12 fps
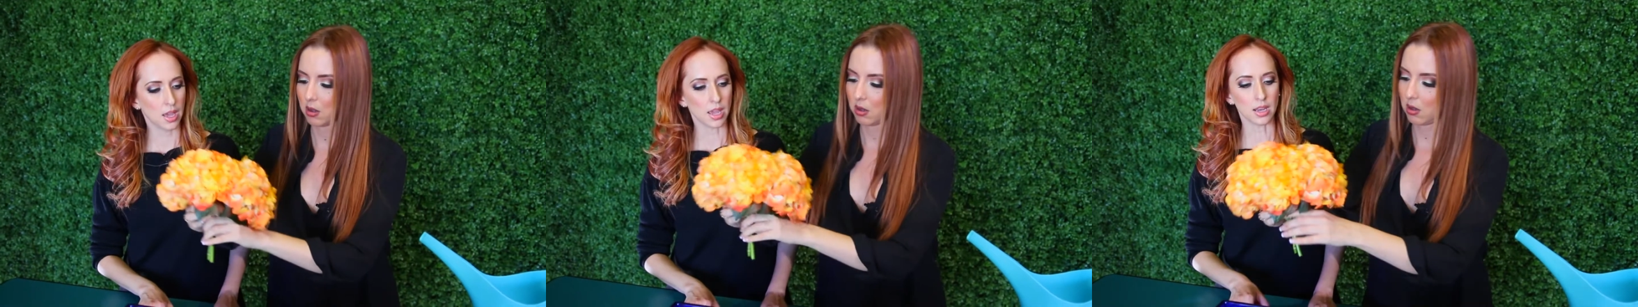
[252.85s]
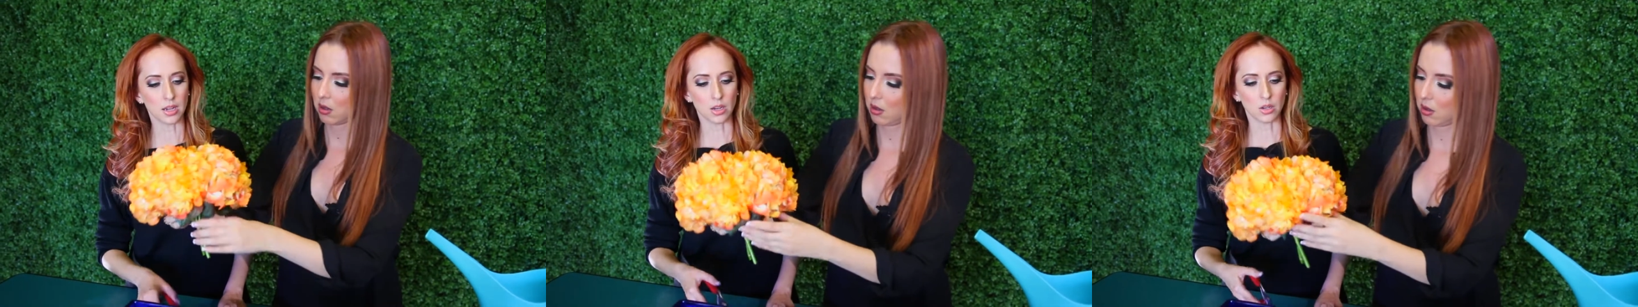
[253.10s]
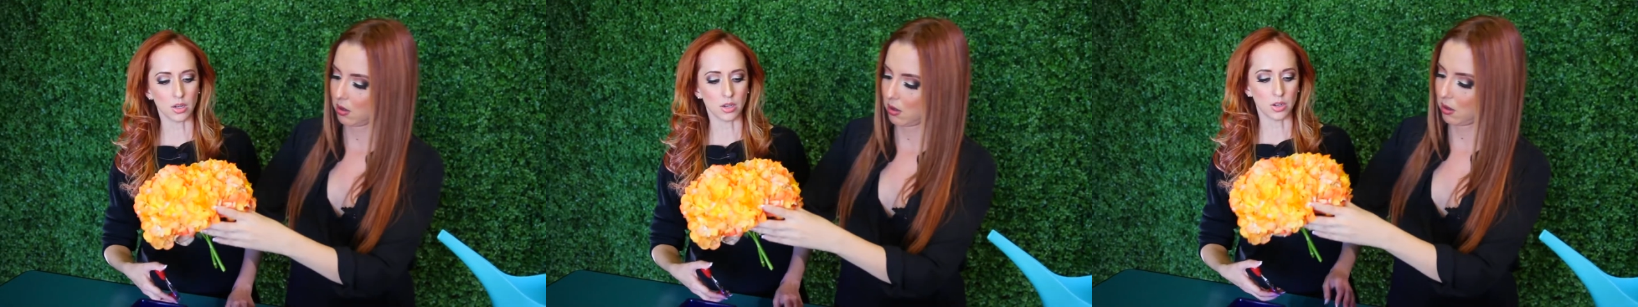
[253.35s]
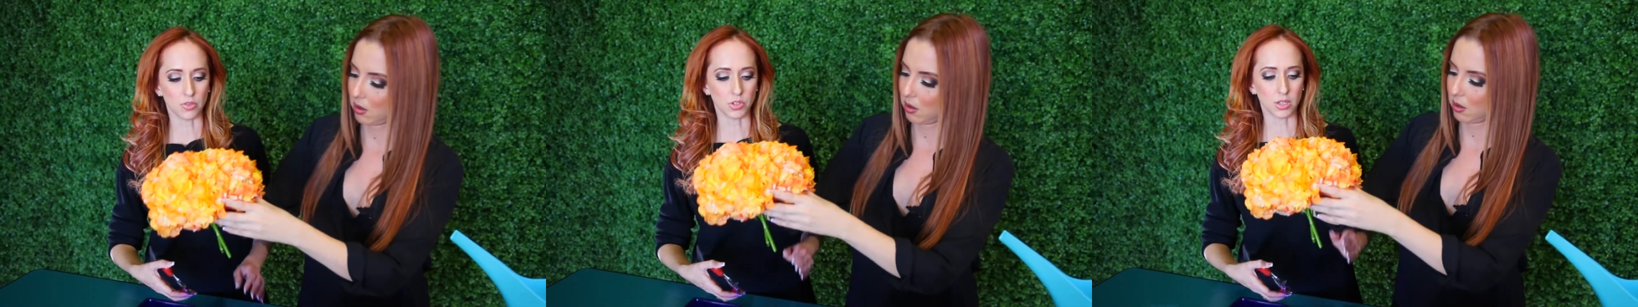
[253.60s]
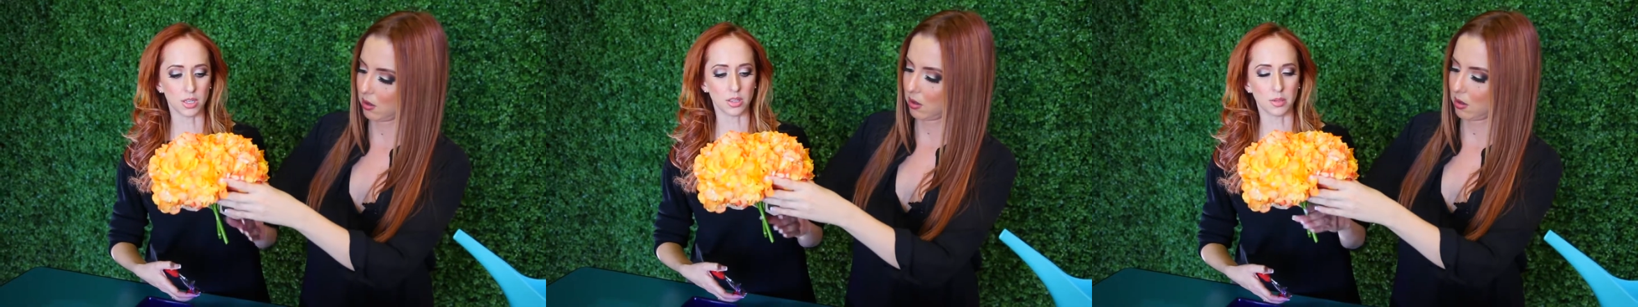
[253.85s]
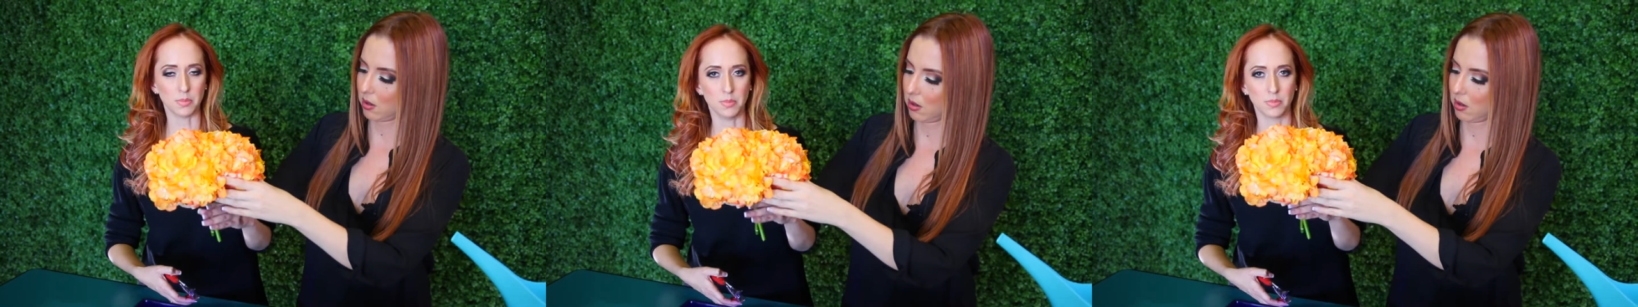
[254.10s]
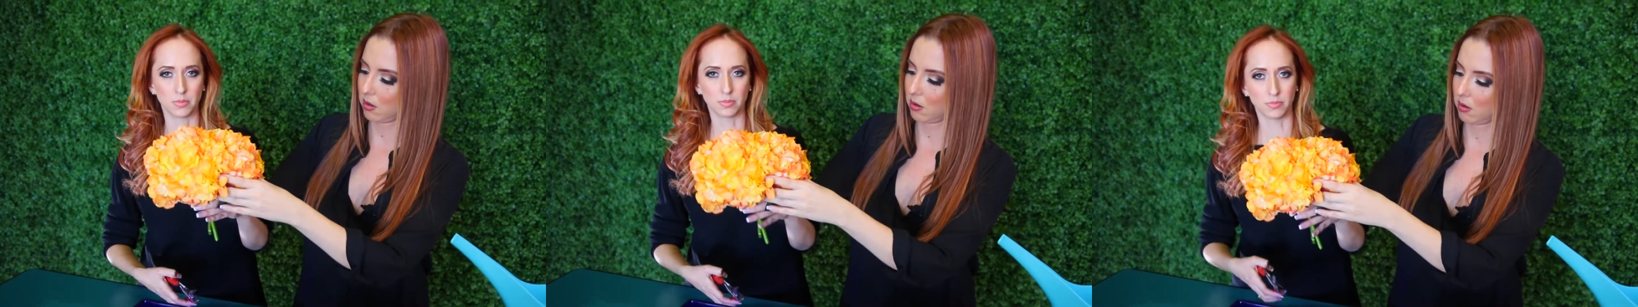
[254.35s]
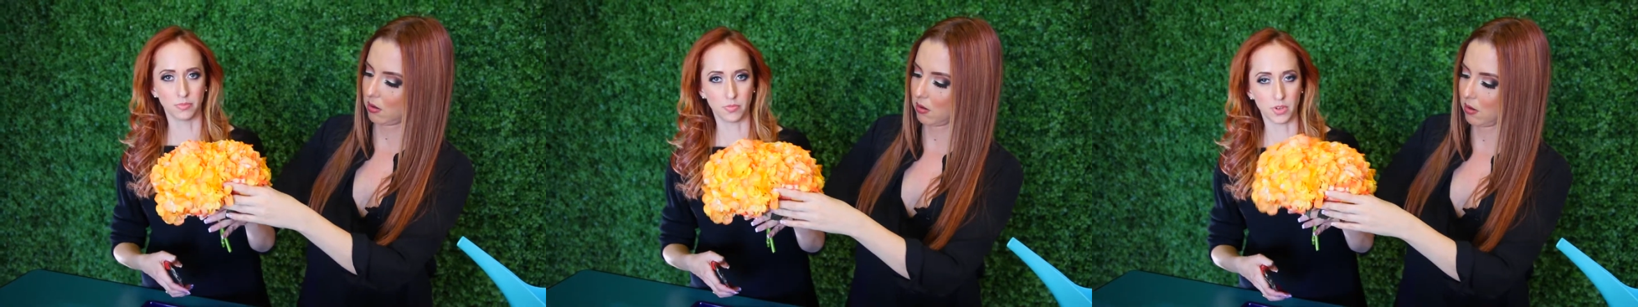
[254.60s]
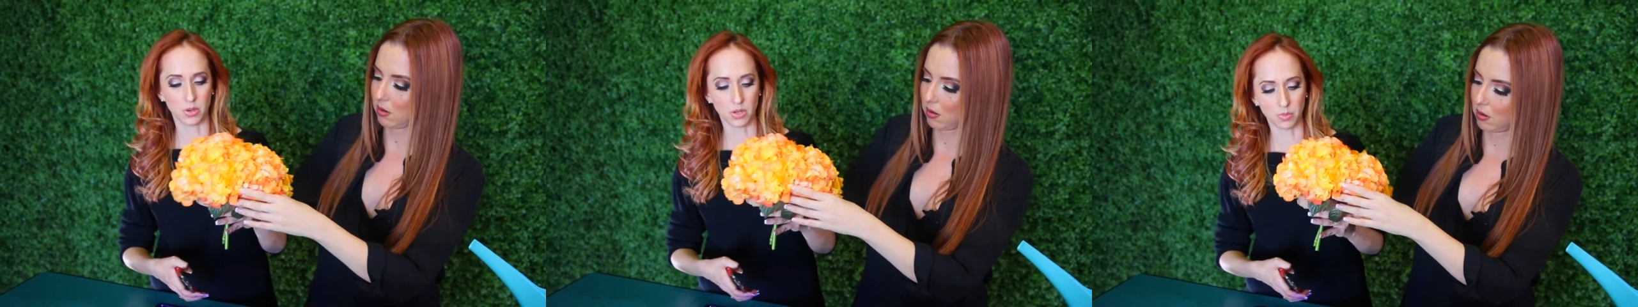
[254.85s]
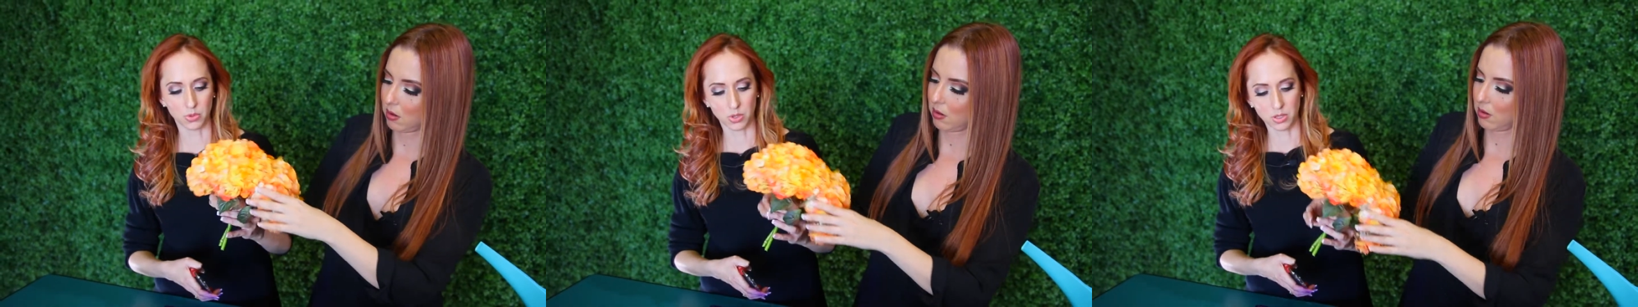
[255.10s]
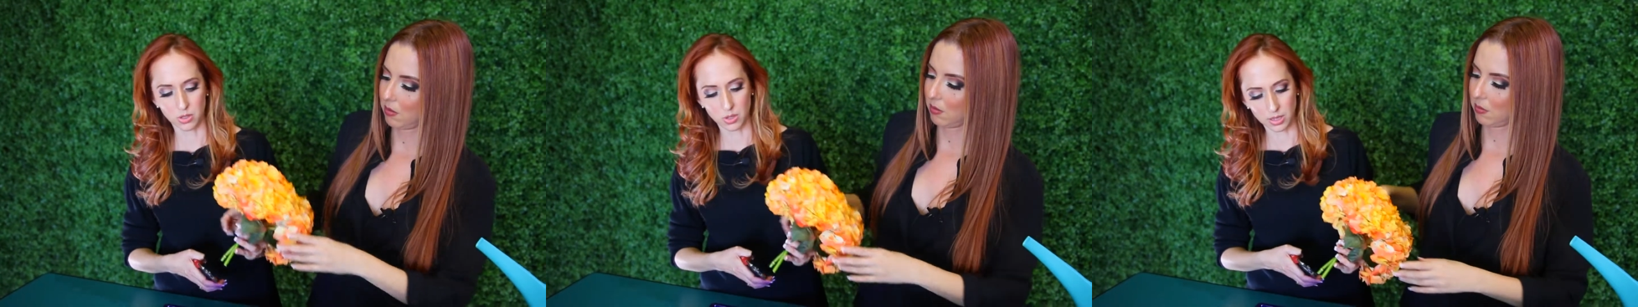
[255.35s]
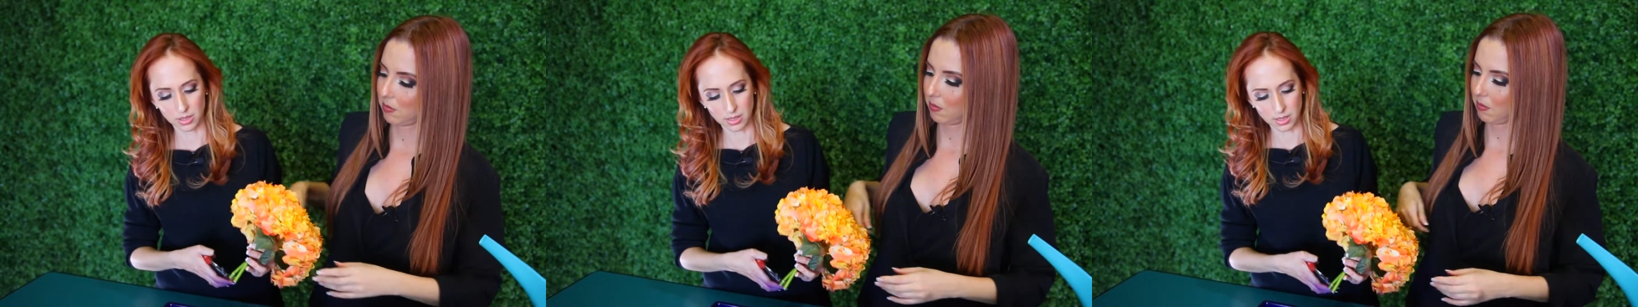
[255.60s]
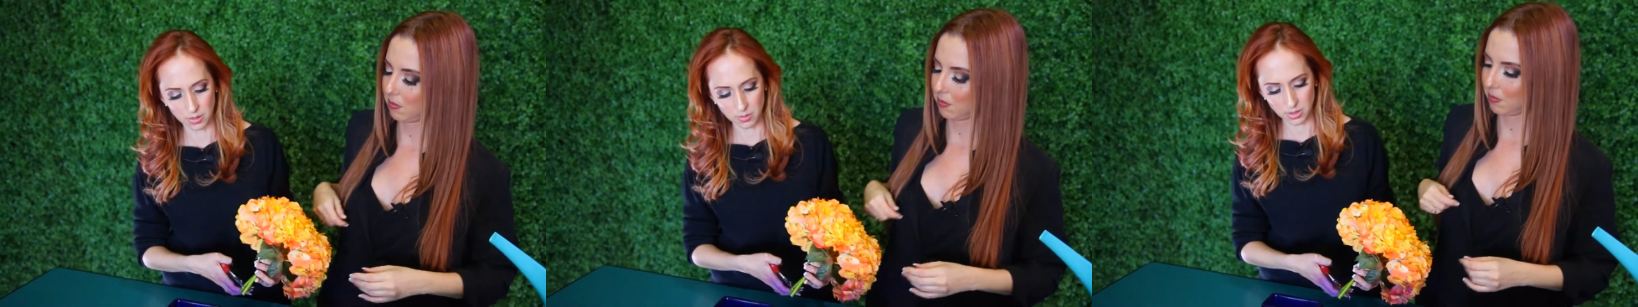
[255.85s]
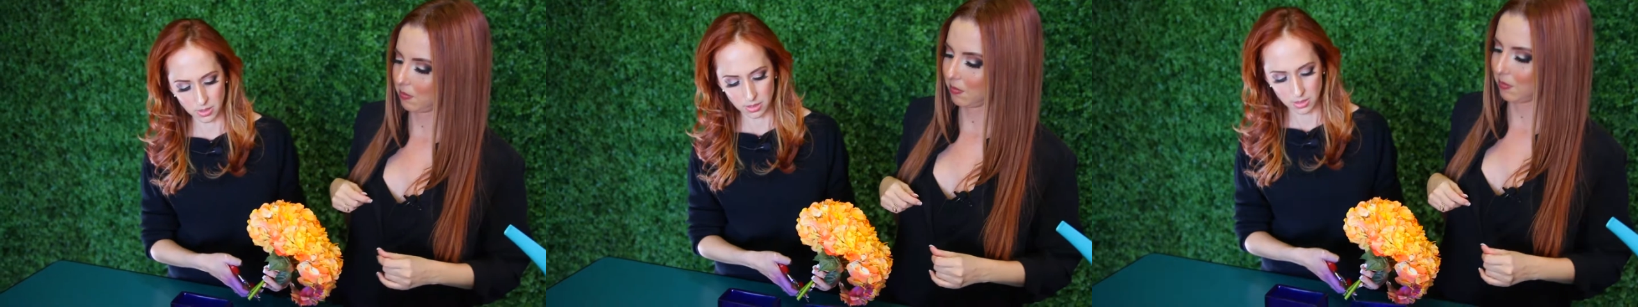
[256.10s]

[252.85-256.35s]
Speaker 1: And yeah, you have to cut them. Very important, you cut the stems.